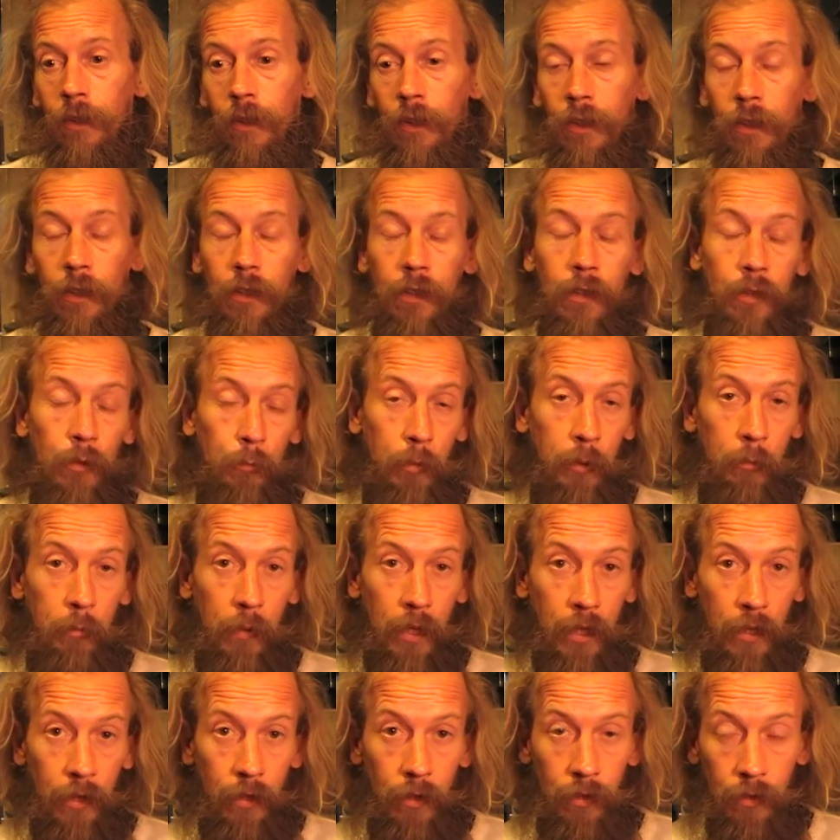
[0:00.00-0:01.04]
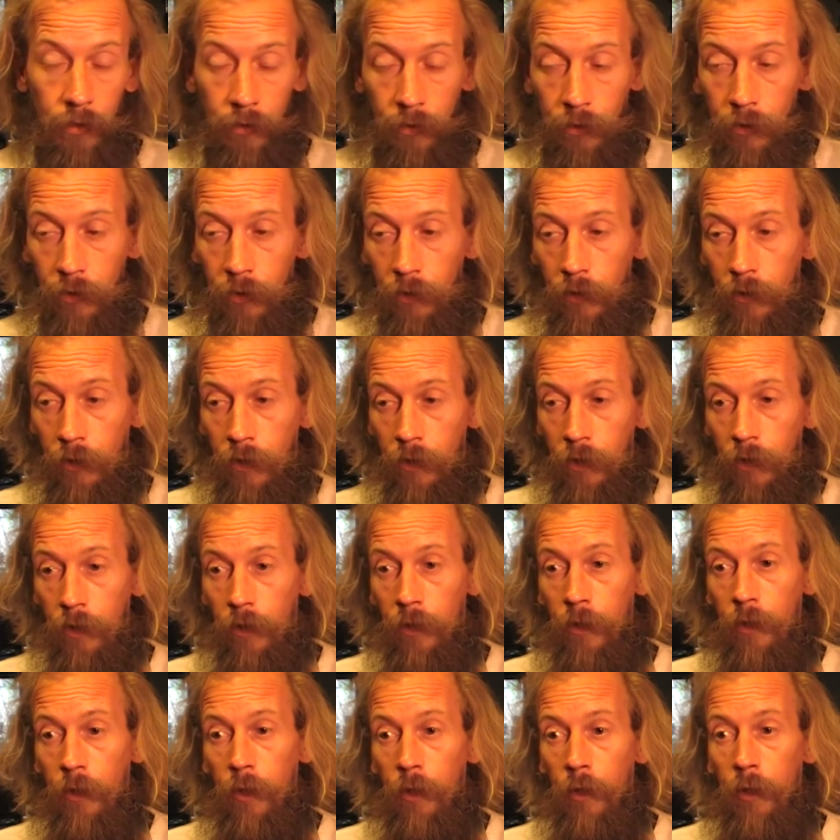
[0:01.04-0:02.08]
it could be better,
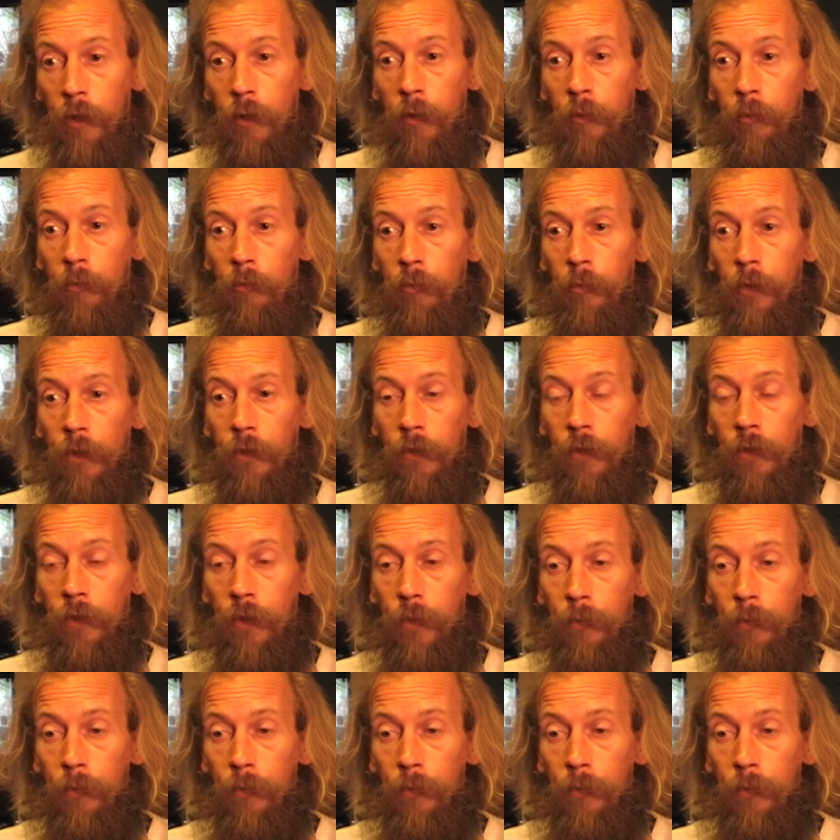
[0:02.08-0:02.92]
but